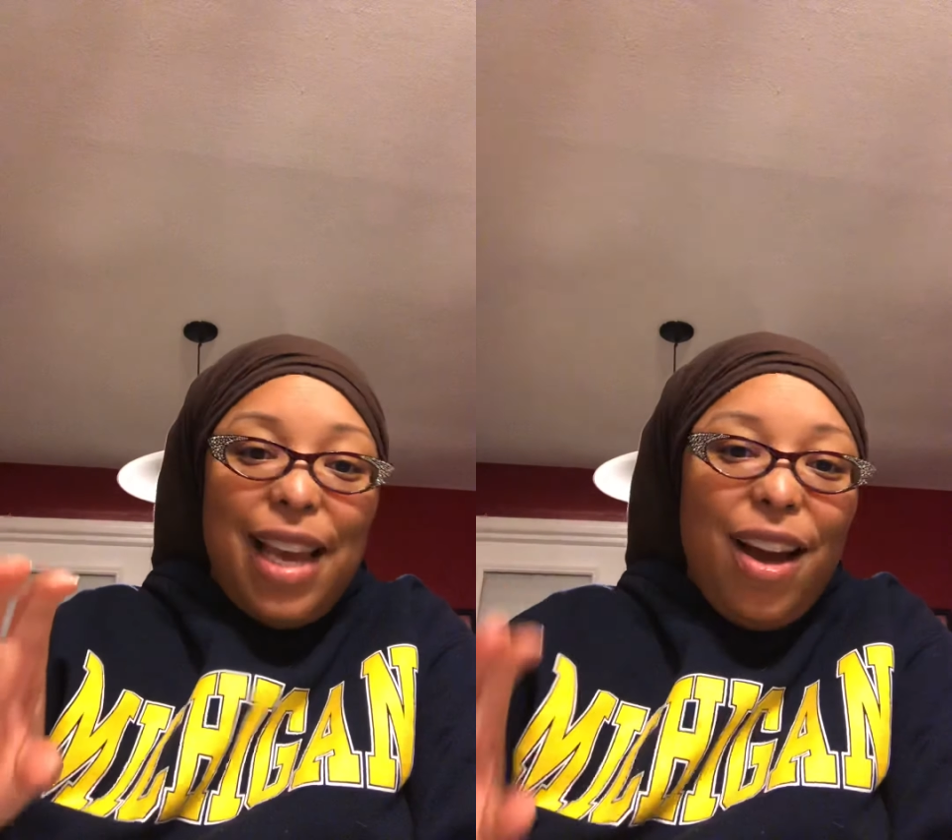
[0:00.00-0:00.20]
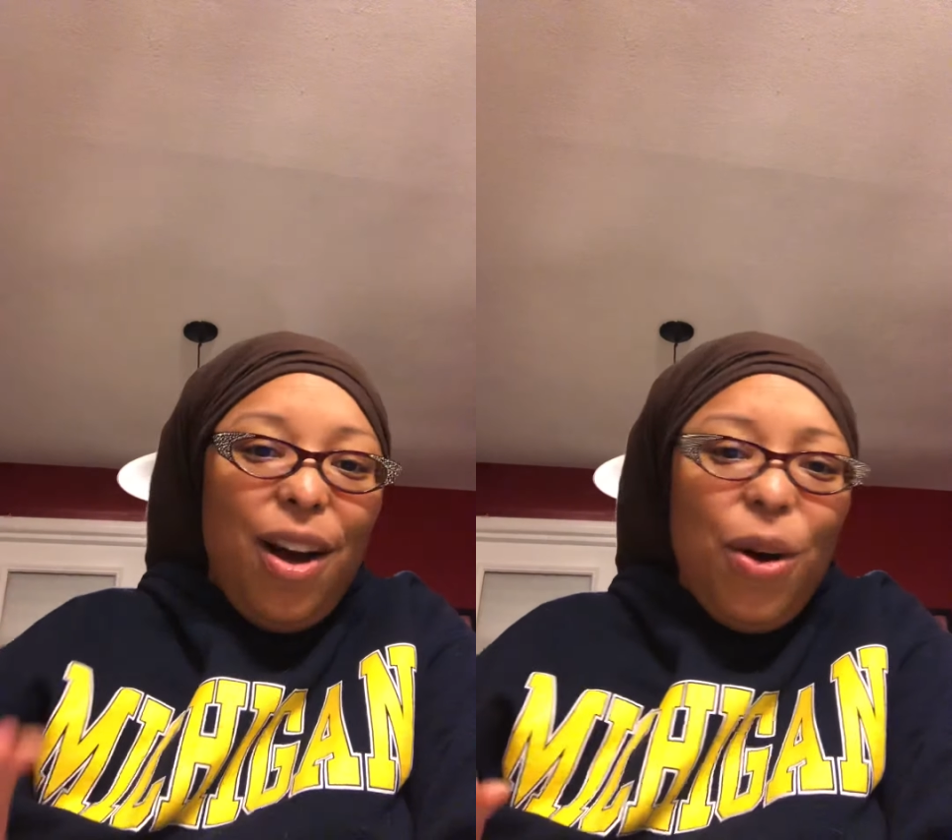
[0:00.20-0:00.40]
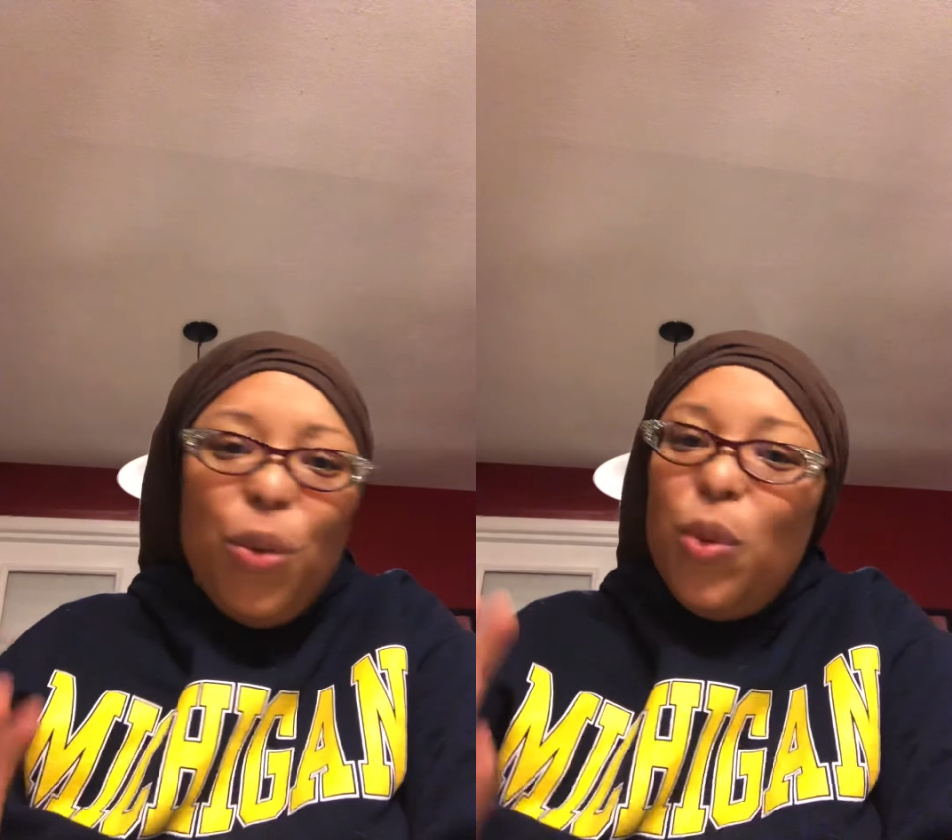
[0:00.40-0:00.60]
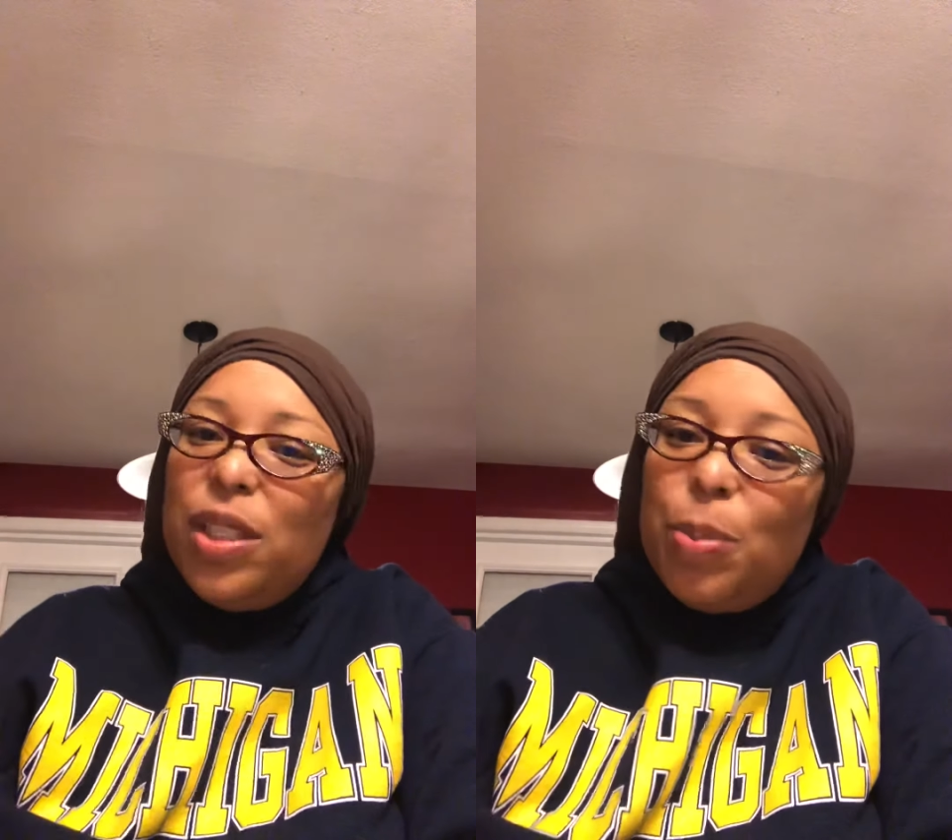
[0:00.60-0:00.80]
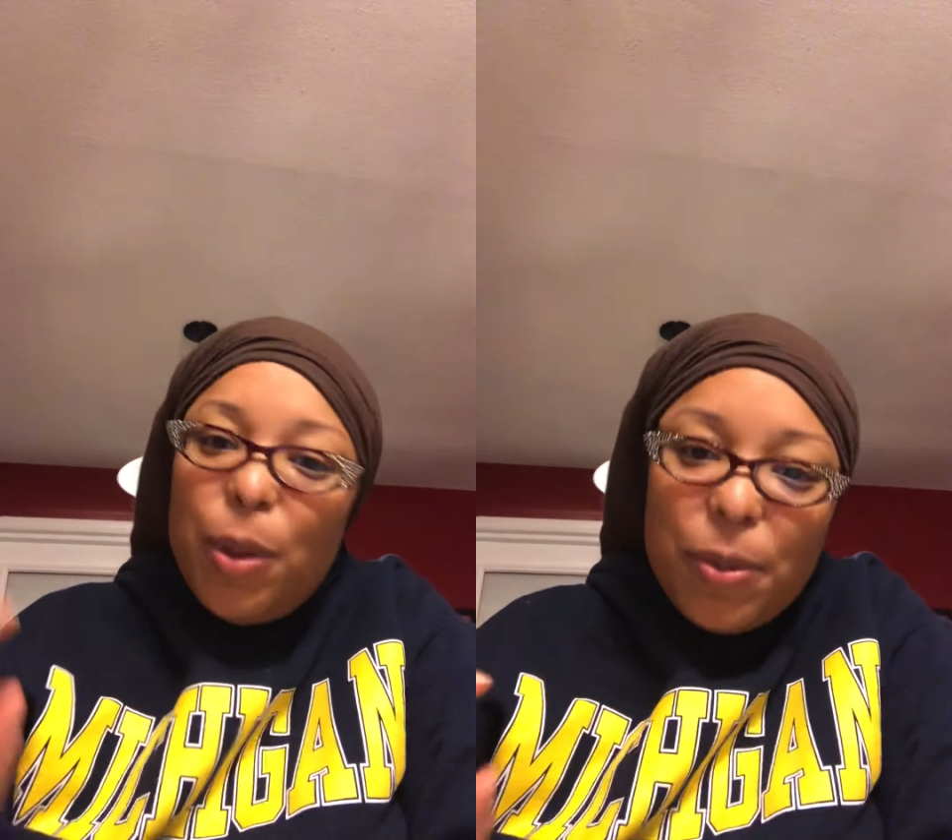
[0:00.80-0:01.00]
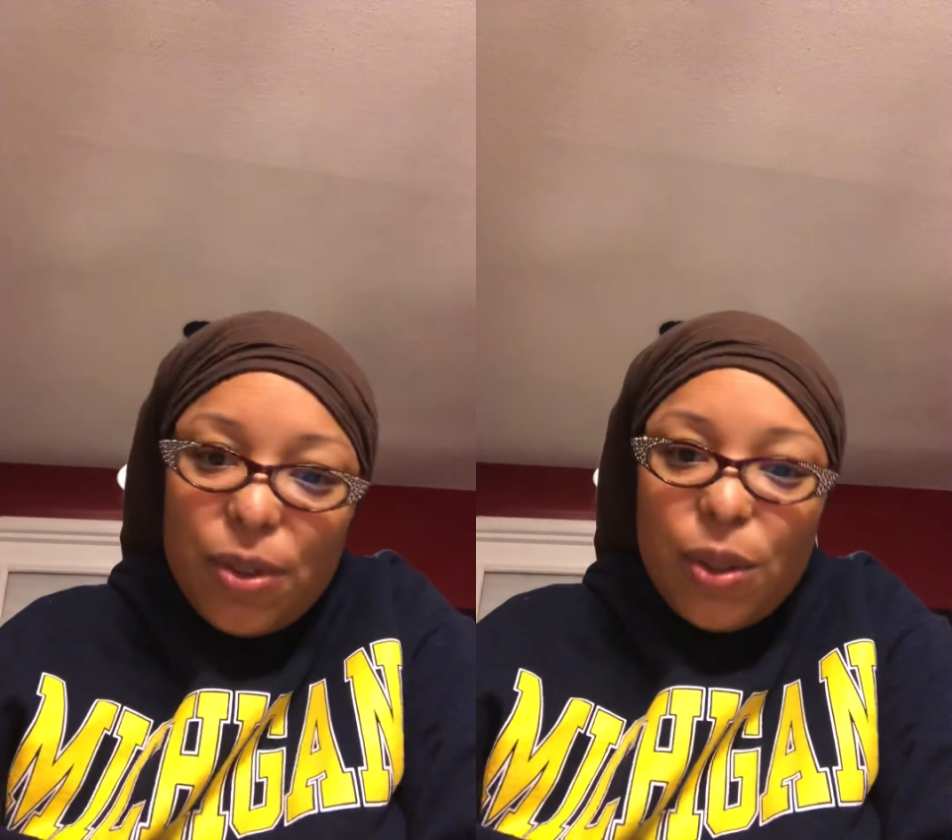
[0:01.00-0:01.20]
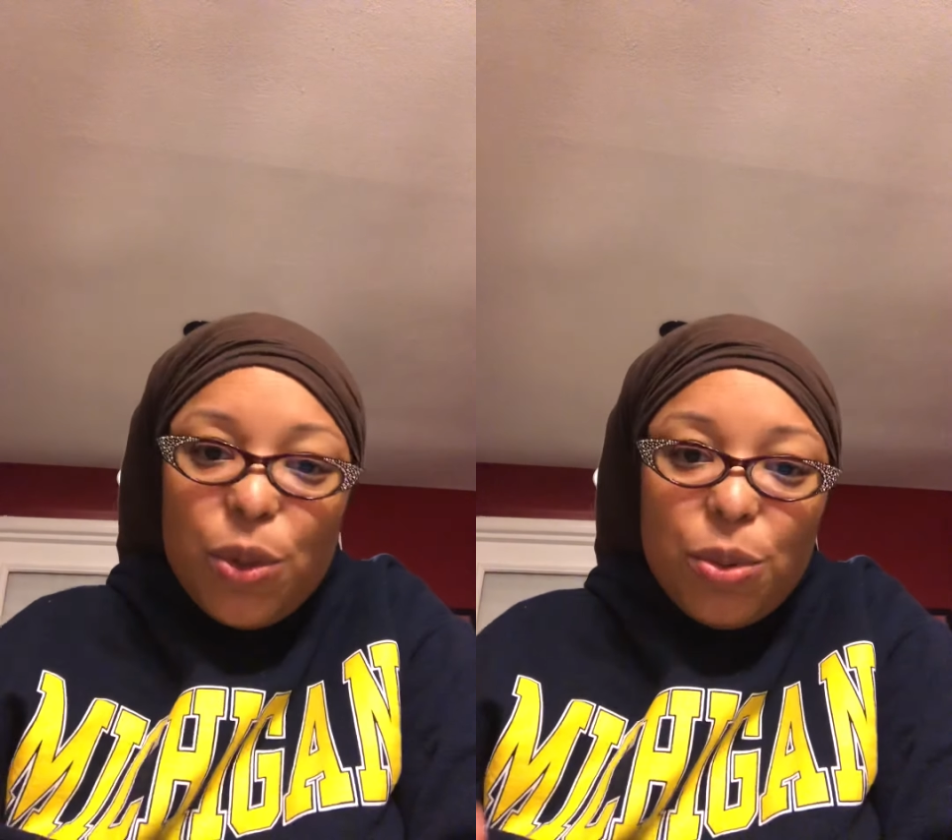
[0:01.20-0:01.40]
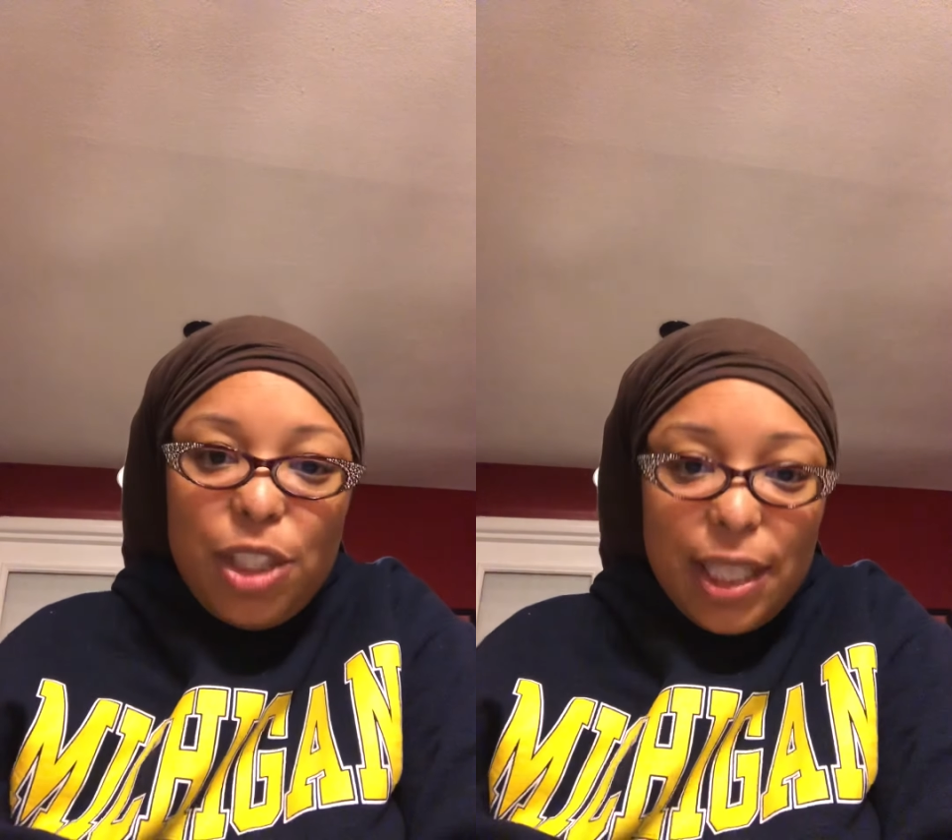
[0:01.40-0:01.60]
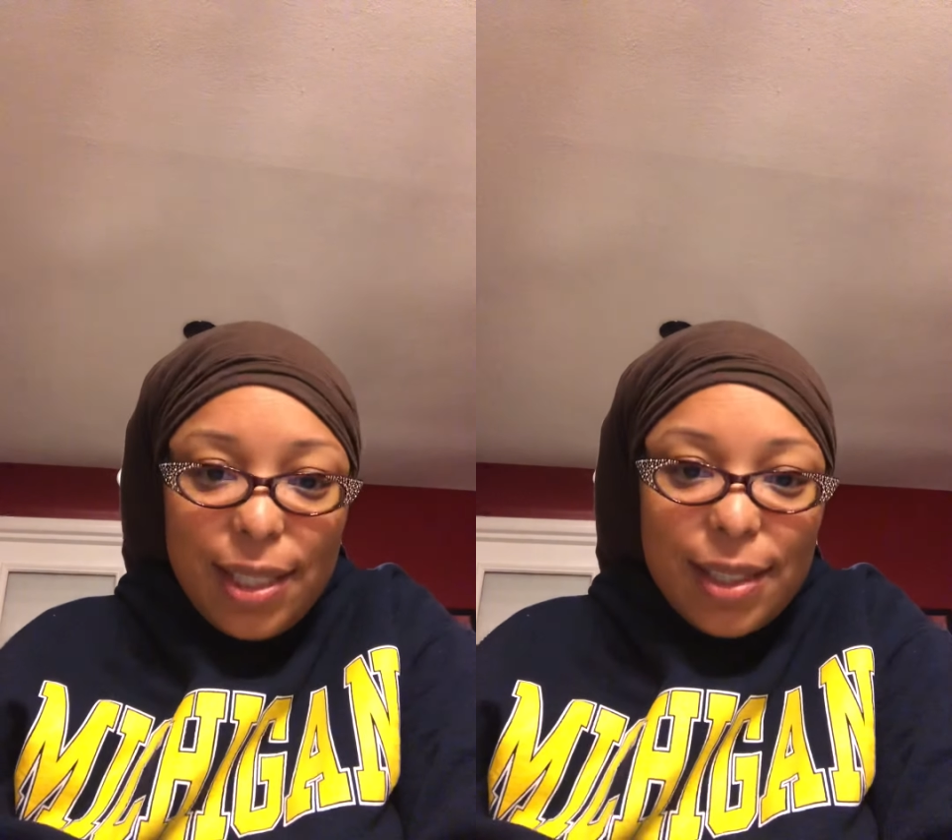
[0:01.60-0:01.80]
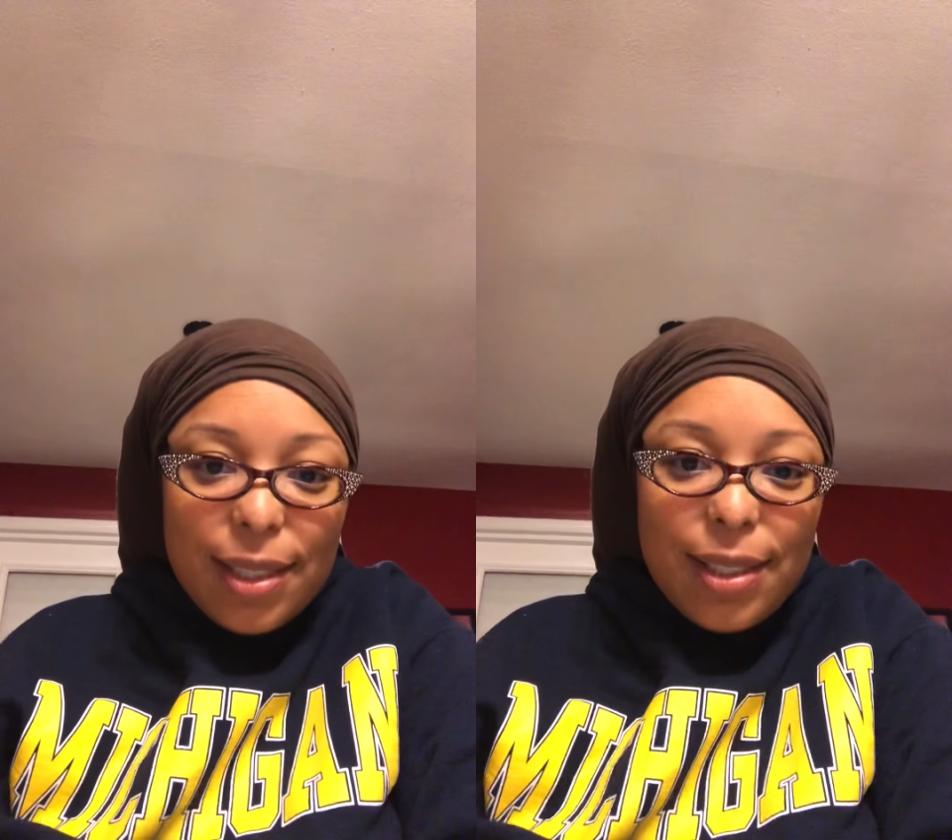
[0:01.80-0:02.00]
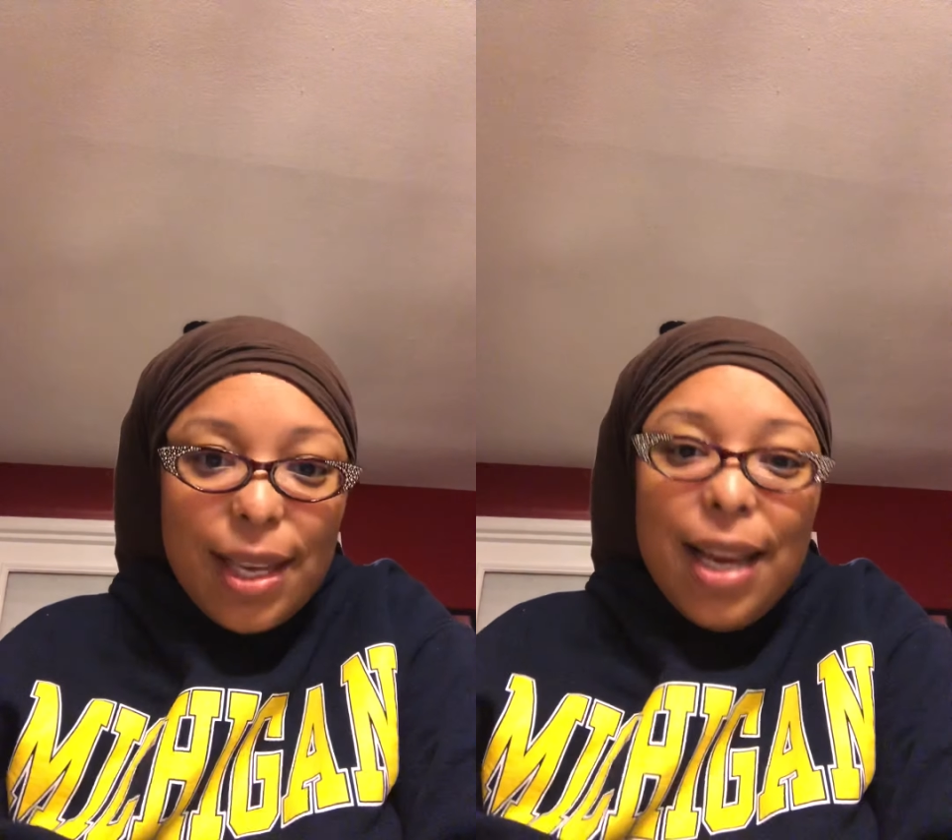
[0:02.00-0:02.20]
oh, what's the purpose of social justice?